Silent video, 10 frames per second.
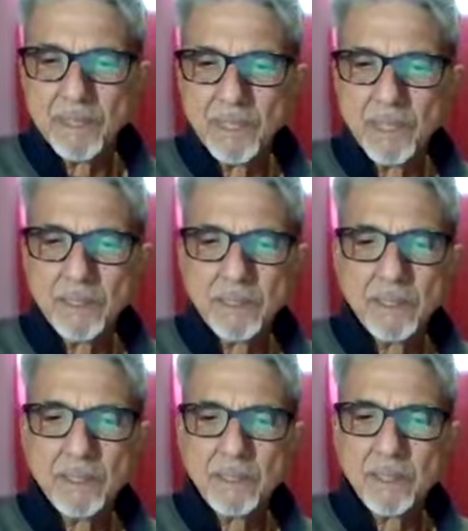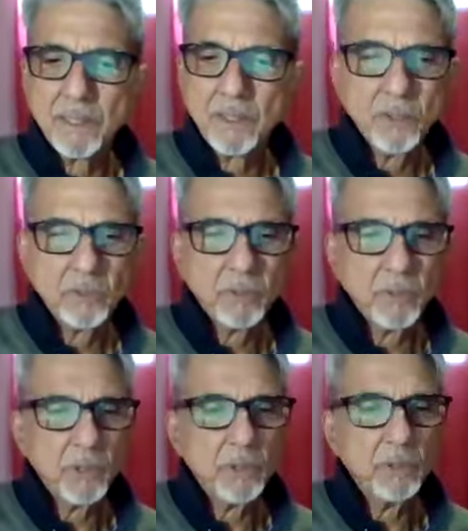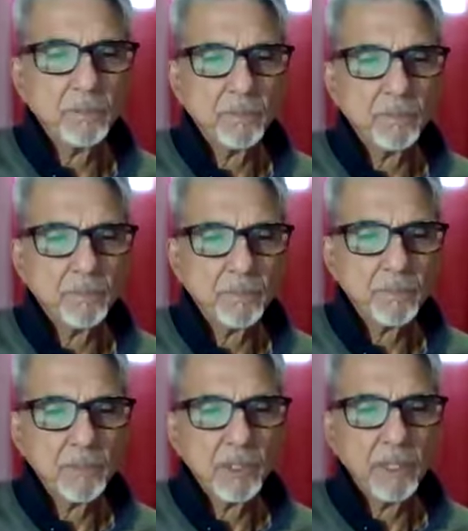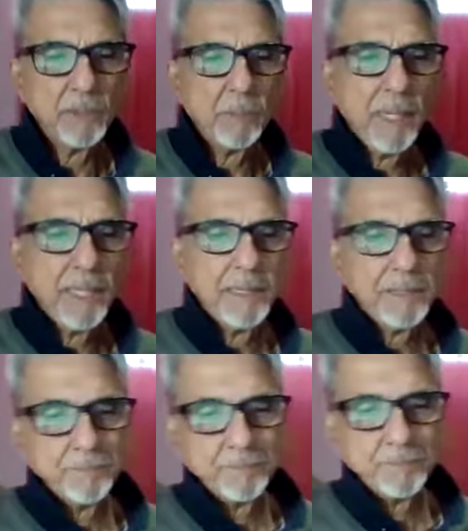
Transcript: are under the control of the mind,